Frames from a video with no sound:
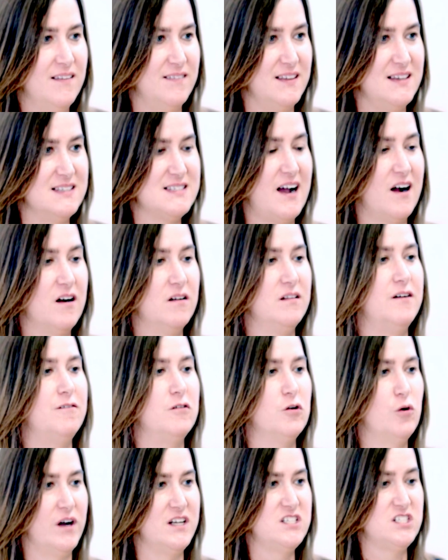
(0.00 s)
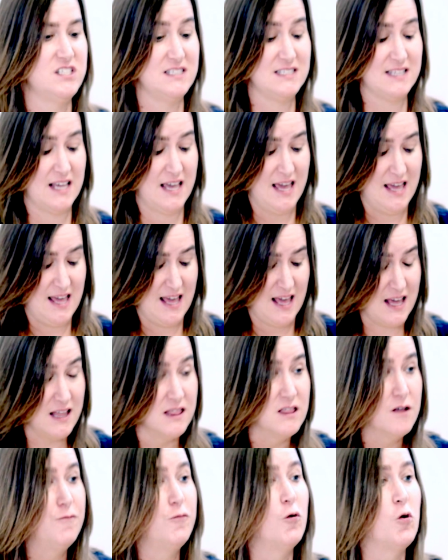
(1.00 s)
these higher level questions
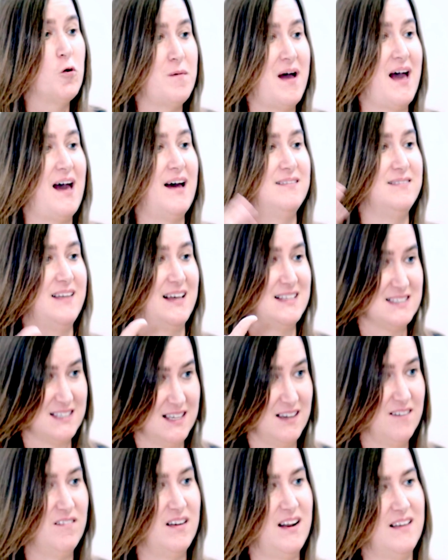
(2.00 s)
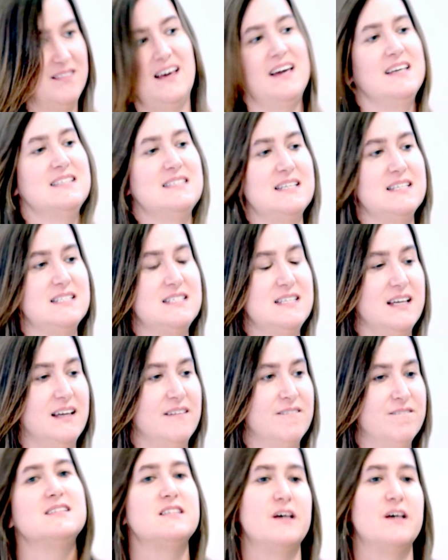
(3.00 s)
in the format that's given at the ACT.